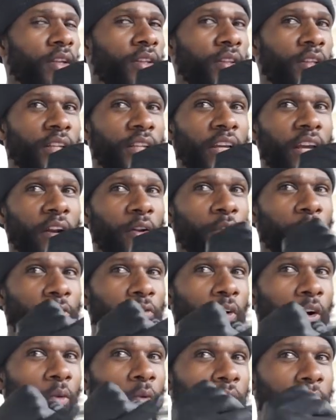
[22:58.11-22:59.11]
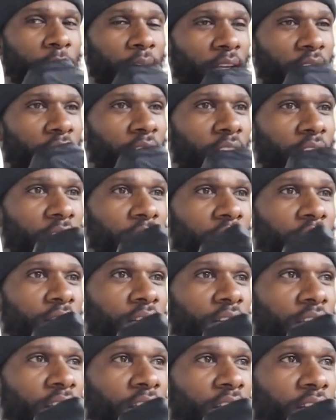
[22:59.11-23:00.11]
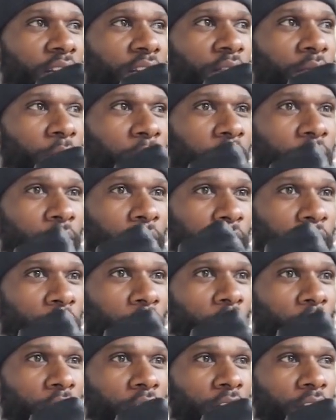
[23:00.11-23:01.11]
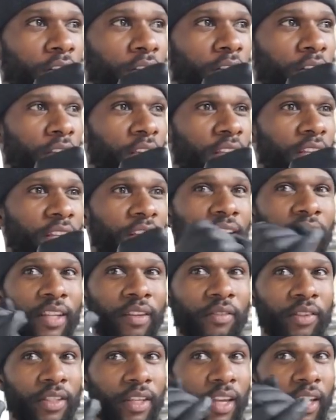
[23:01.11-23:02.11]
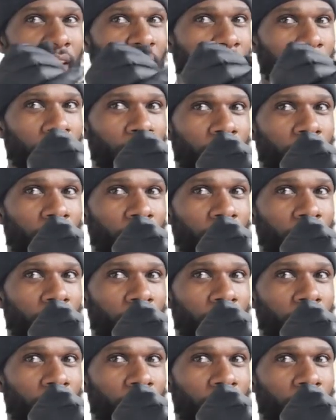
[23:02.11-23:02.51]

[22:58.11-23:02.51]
And then he got on the phone with me again, and we were talking, and he didn't even say he had a